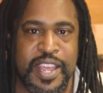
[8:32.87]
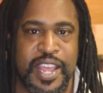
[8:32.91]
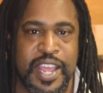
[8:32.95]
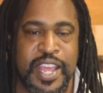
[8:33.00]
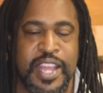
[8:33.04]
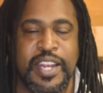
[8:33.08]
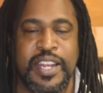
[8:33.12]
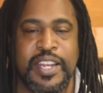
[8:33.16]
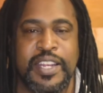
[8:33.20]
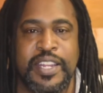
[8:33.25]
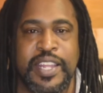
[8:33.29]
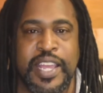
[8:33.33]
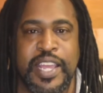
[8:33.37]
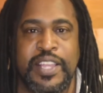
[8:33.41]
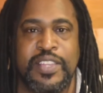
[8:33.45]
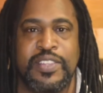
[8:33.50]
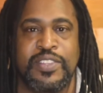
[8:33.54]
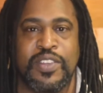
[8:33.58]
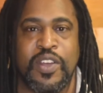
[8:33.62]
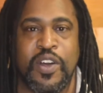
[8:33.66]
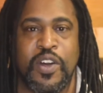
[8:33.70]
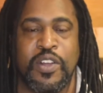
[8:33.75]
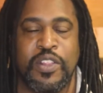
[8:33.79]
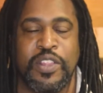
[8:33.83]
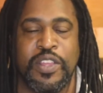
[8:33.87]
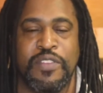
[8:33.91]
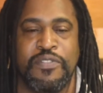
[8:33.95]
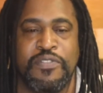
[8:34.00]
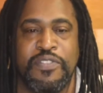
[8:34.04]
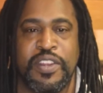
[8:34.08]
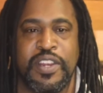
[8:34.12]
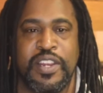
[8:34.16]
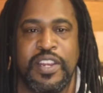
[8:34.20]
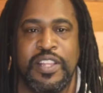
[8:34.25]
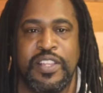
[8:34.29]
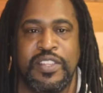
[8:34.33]
and takes all the
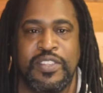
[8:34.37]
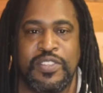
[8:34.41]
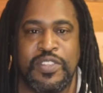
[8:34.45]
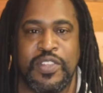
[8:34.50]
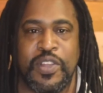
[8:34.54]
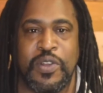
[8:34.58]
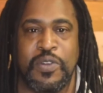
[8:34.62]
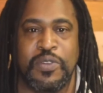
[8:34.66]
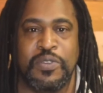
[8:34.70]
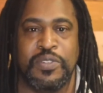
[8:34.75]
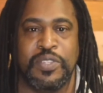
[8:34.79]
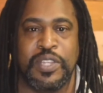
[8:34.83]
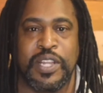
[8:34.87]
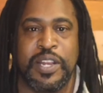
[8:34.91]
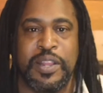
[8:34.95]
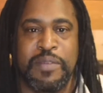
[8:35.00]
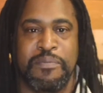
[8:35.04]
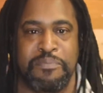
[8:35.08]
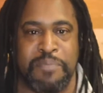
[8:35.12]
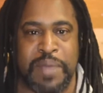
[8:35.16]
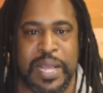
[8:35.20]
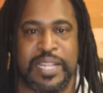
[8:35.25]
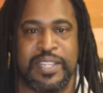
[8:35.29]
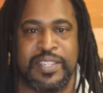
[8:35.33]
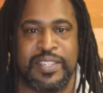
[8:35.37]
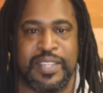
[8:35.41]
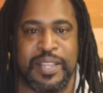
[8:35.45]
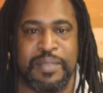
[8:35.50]
Infinity Stones and embeds